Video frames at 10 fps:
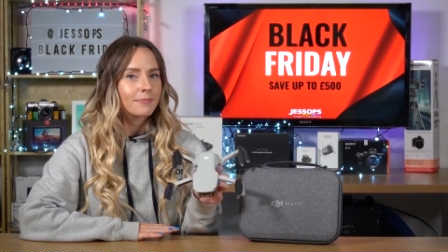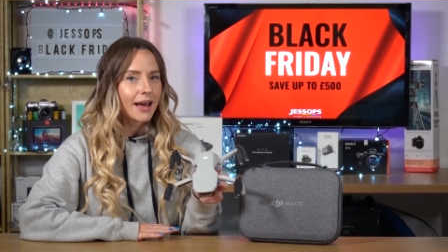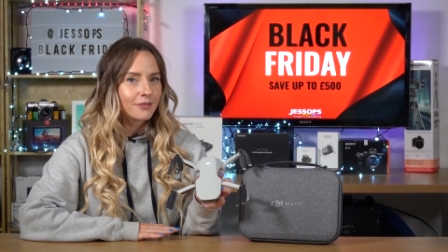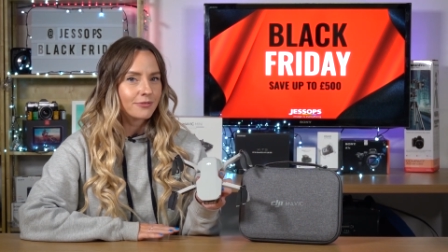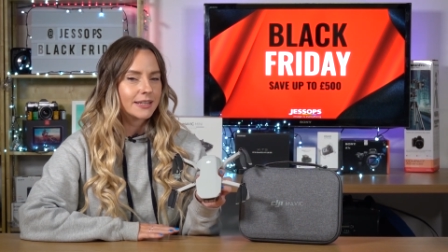
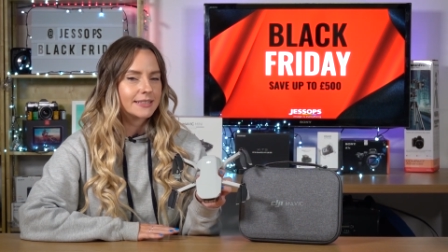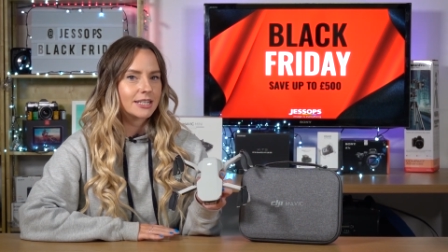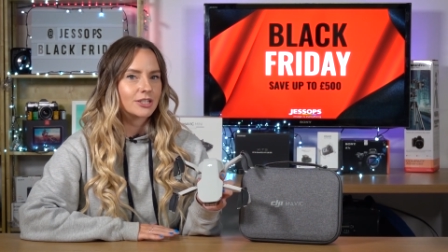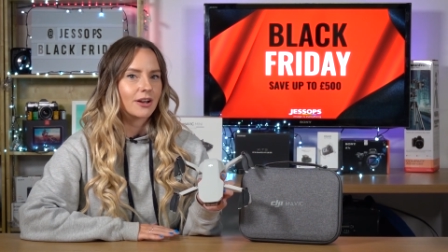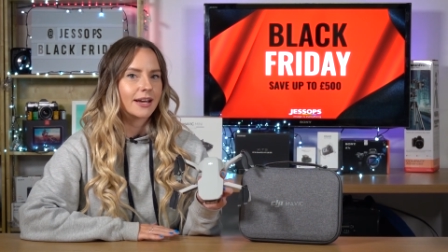packed full of
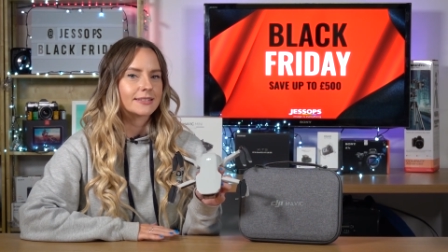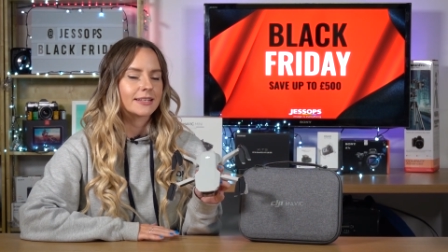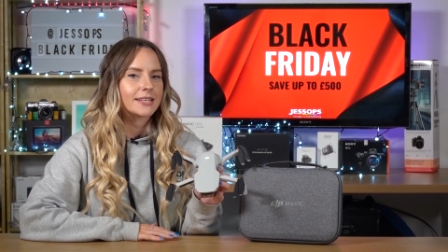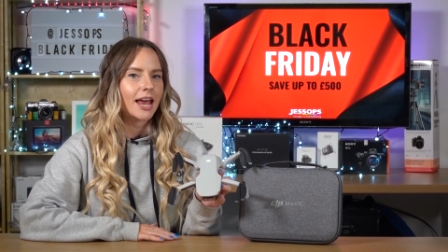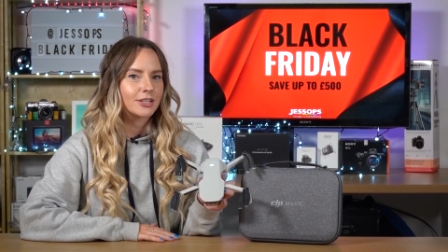DJI's
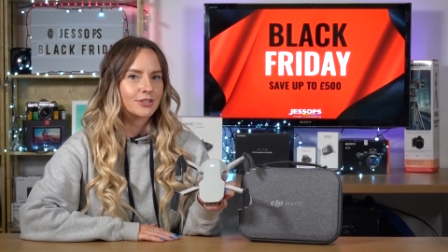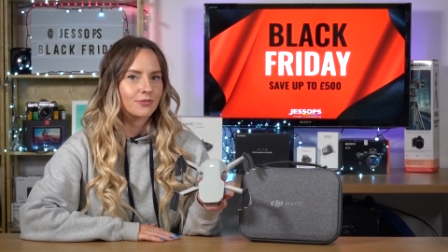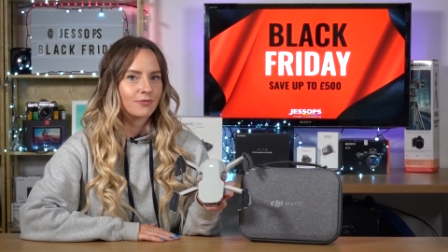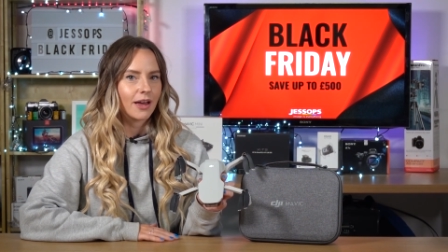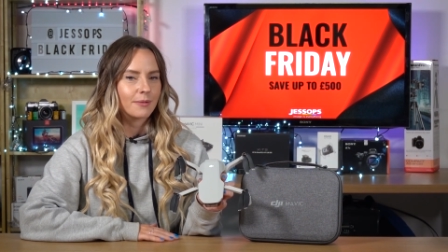
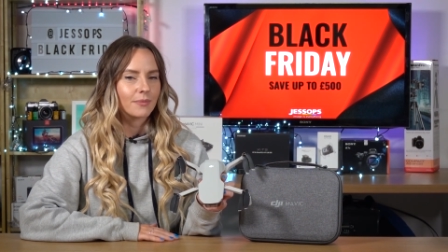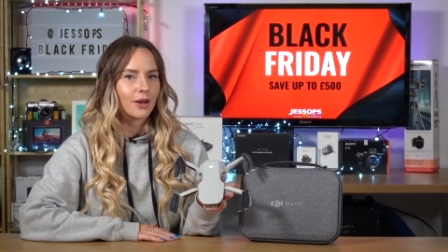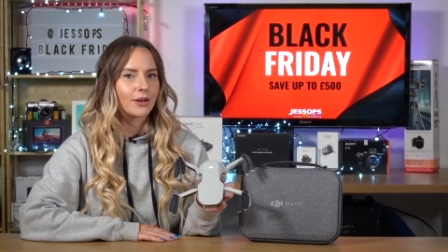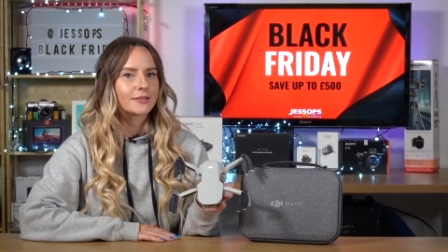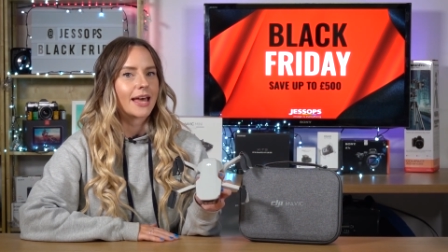intelligent flight
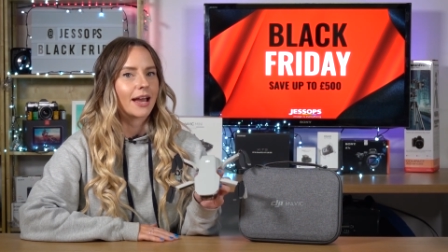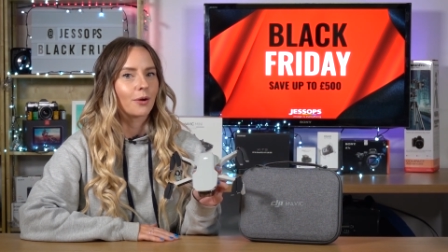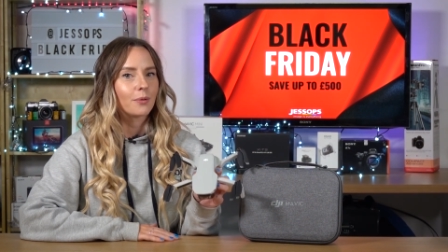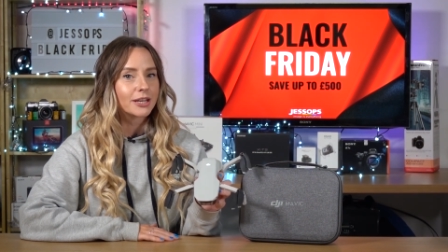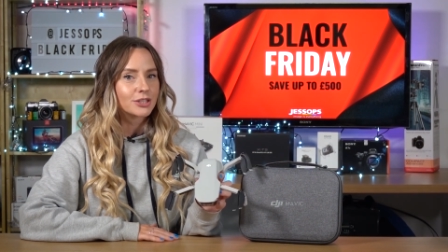modes
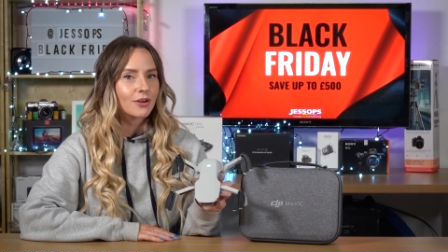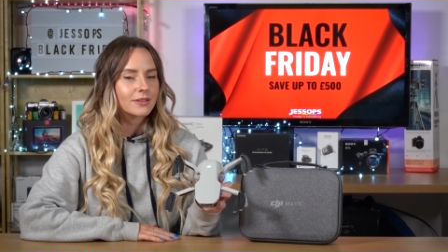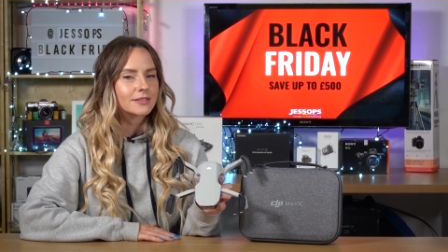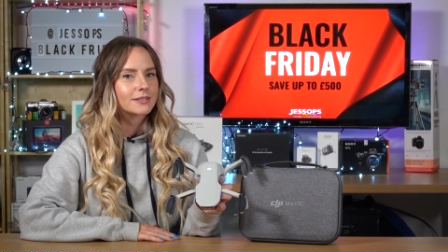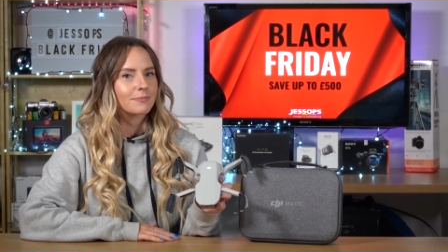and quick
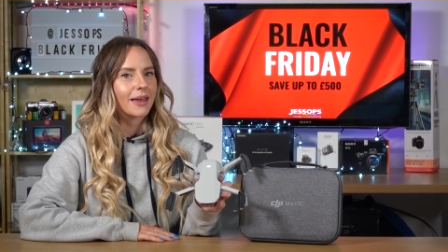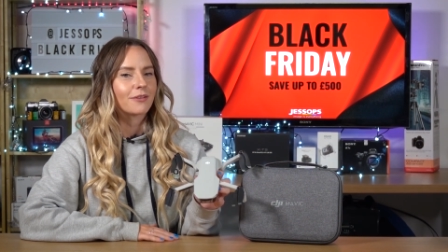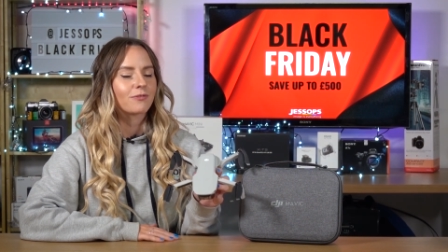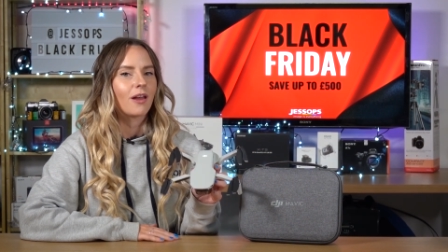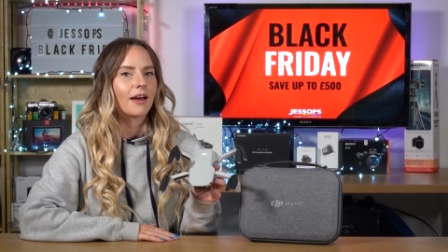shots to
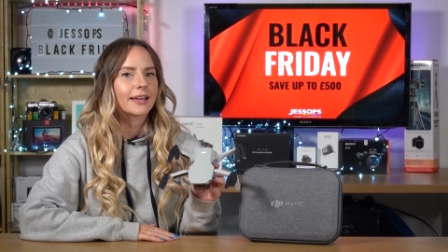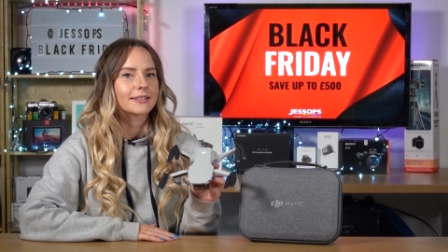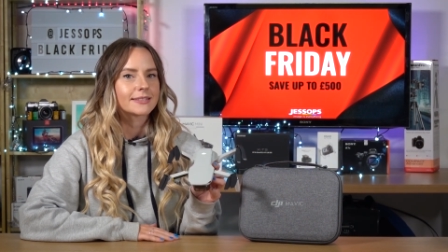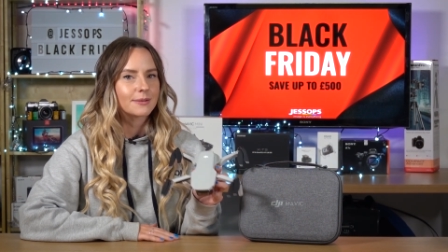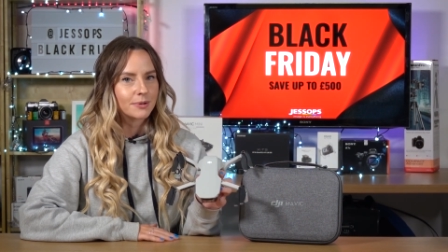make flying
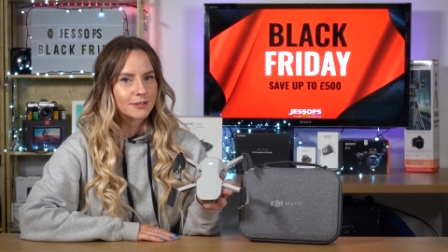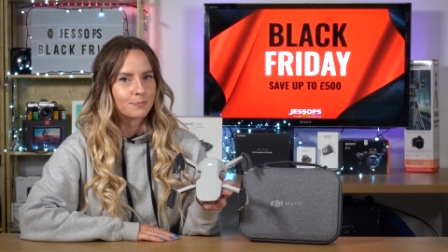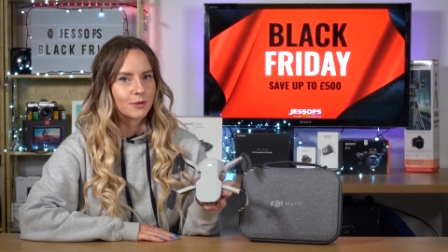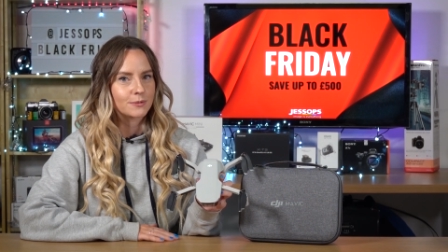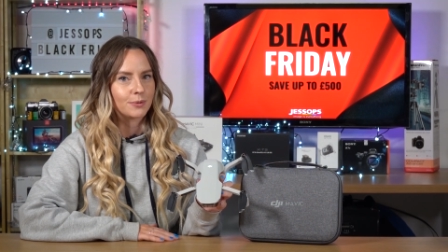as simple
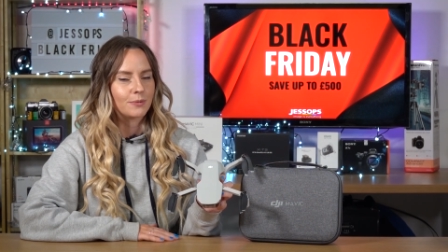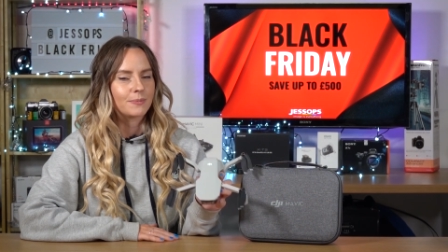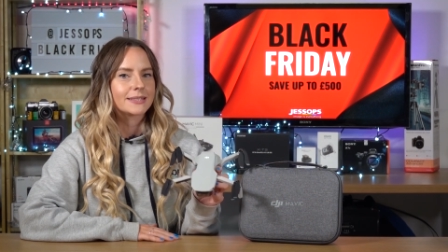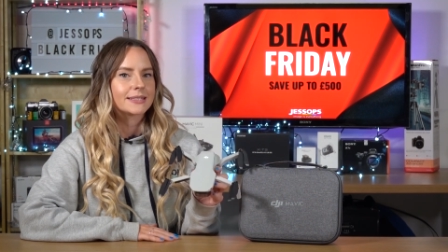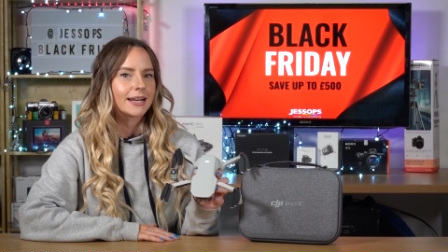as possible,
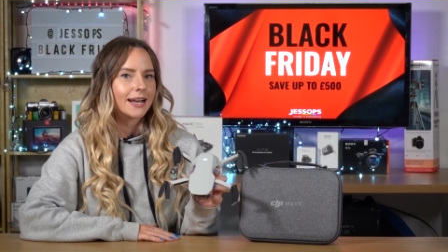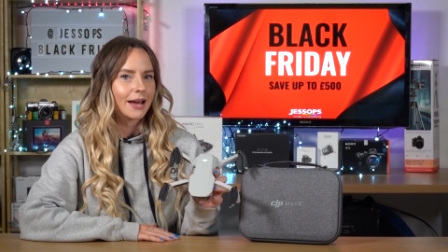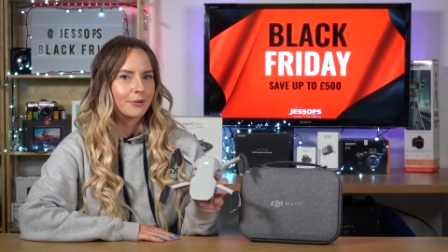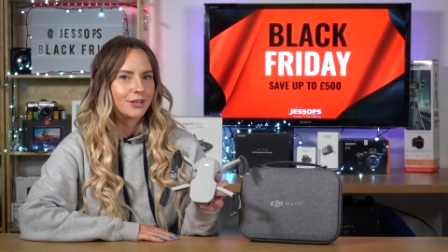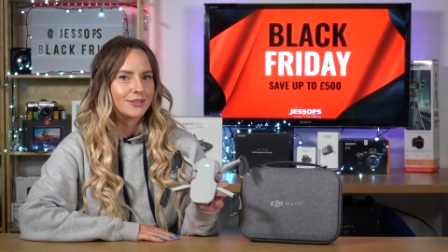but still
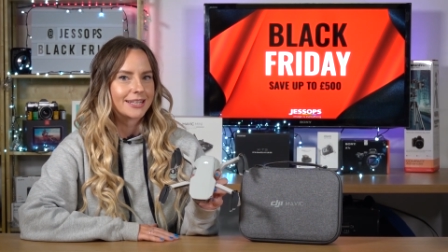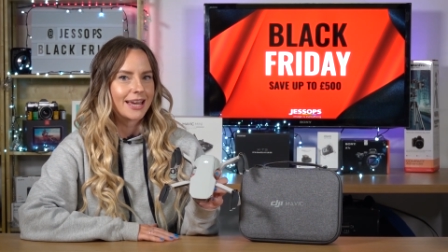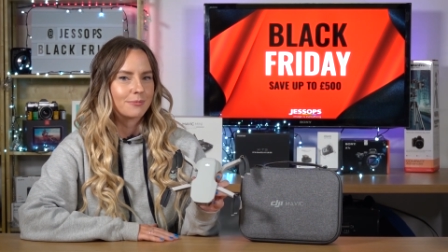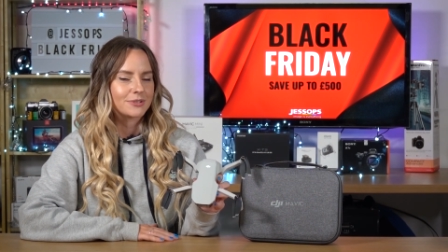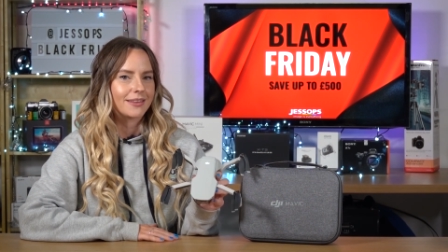allowing you to
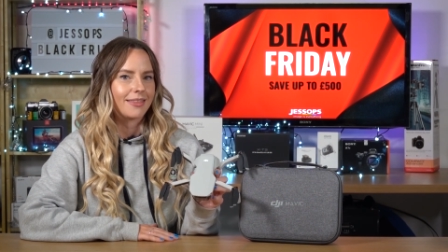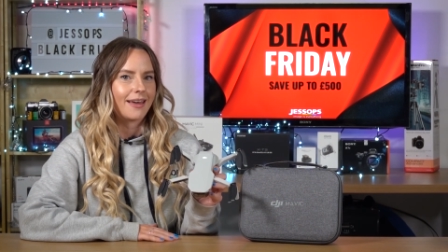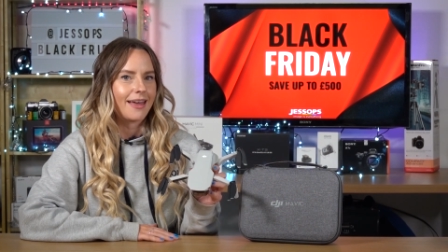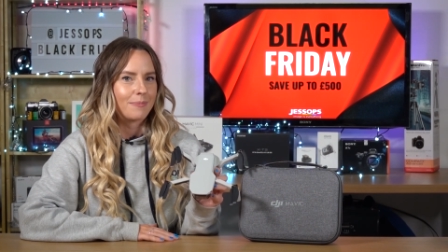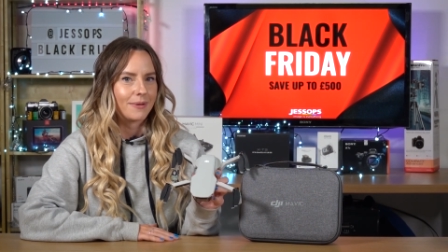capture
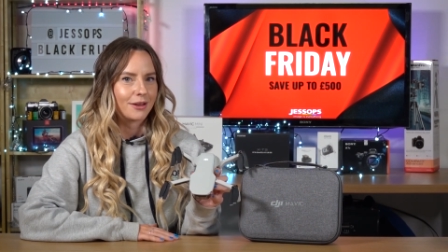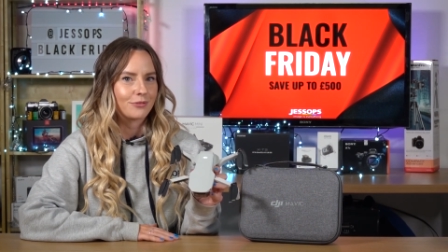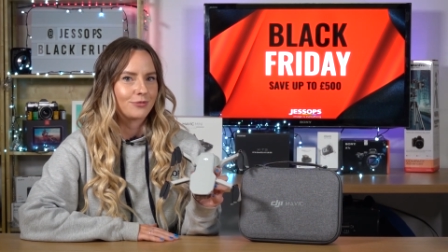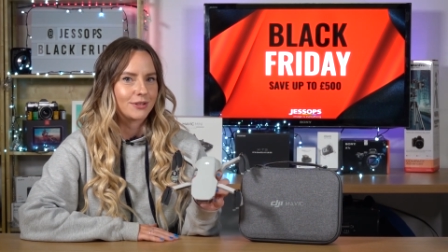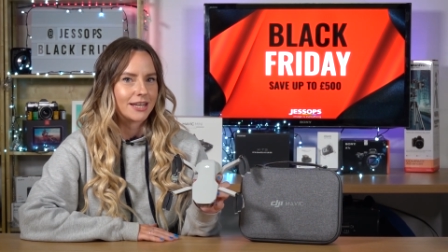that
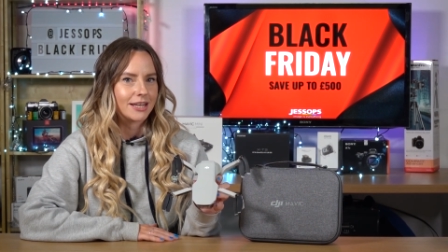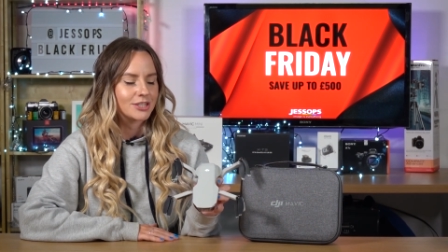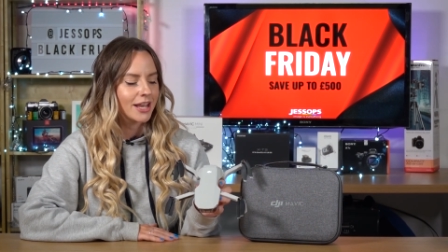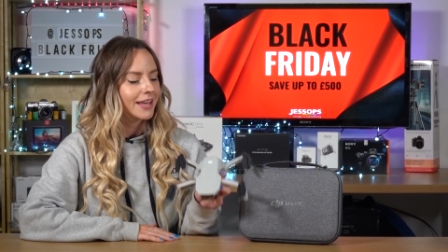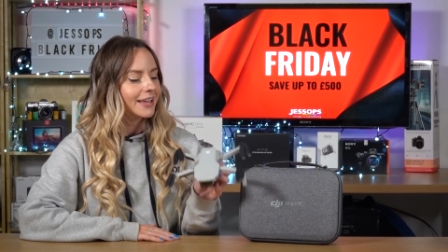epic footage.